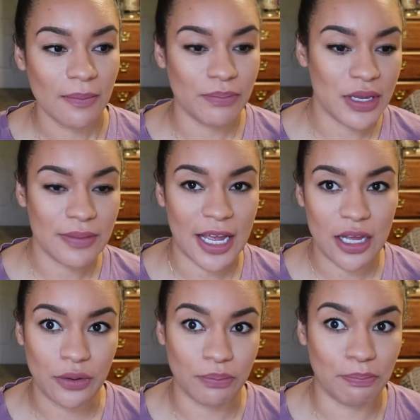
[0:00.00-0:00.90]
be my
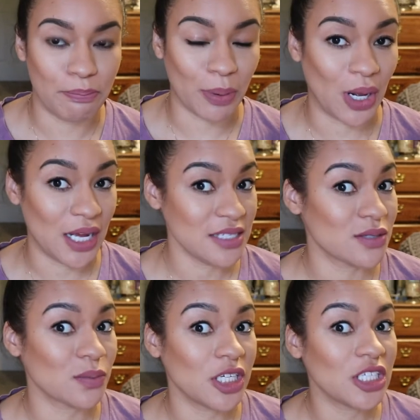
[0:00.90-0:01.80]
own
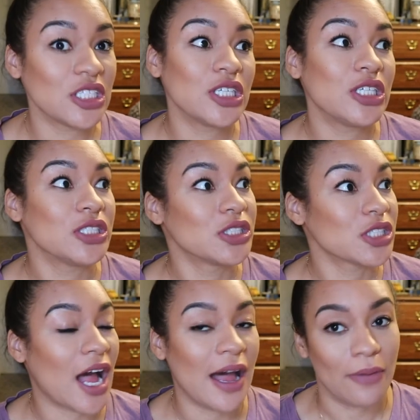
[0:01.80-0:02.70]
boss, which
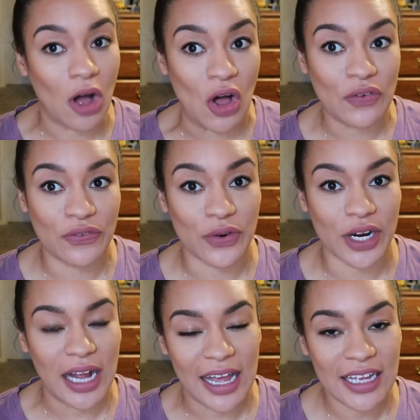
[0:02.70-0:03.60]
I'm all
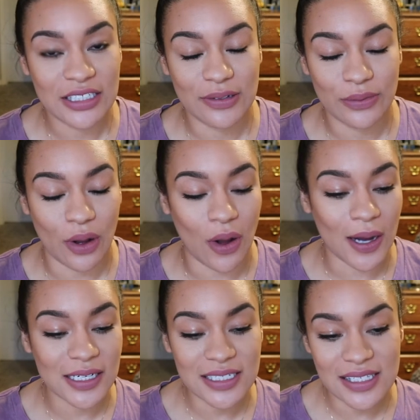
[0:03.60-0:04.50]
for. I
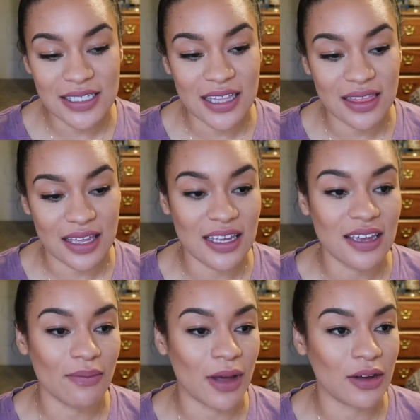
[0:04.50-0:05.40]
honestly,
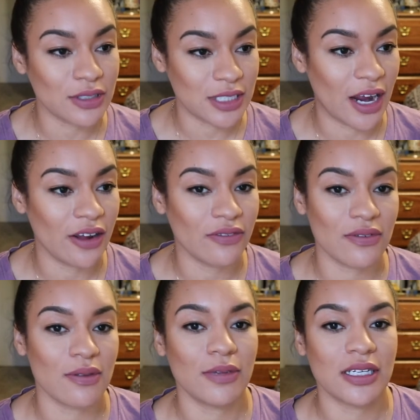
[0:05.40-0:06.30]
thinking about retiring
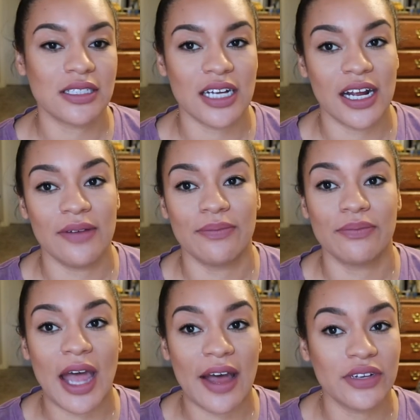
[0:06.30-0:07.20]
from the military
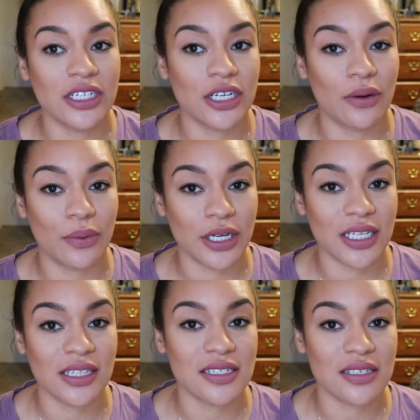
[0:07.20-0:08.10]
and having to go
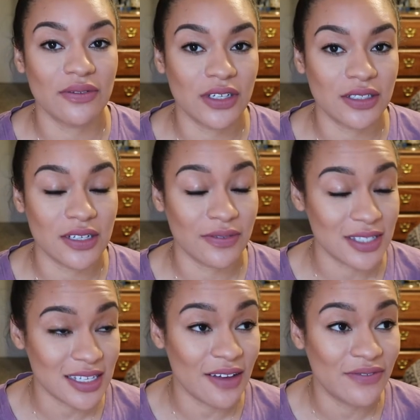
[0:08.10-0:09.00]
work in the civilian
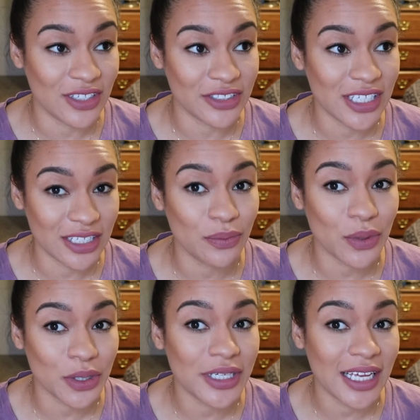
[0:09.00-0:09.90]
civilian
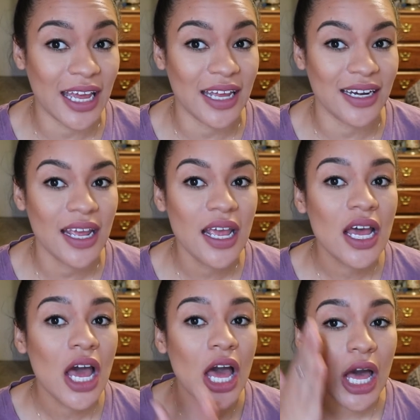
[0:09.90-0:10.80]
world again
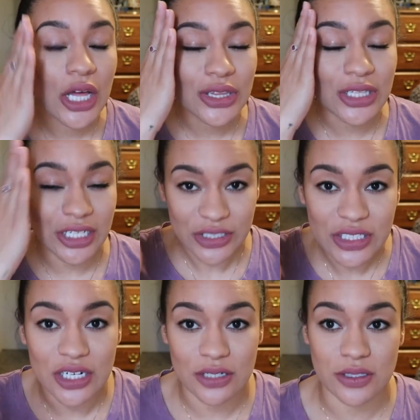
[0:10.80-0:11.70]

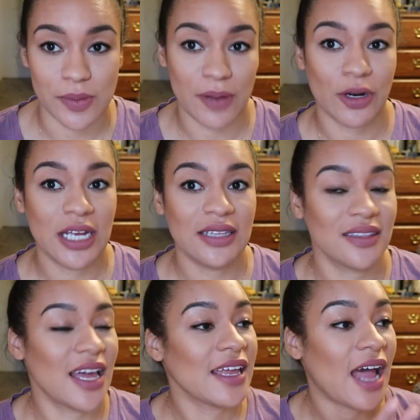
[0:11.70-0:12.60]
literally hurts my brain.
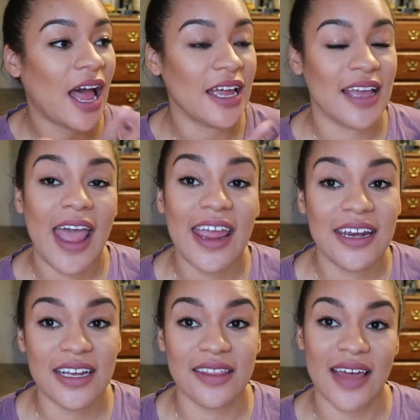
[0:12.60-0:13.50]
Like, I
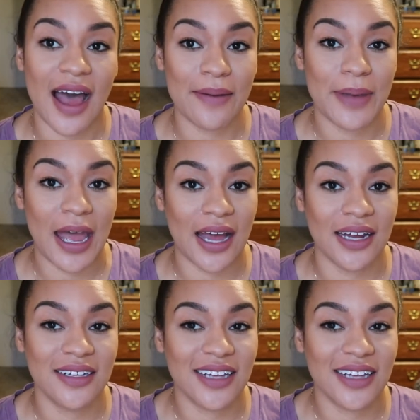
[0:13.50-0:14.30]
hate it that bad.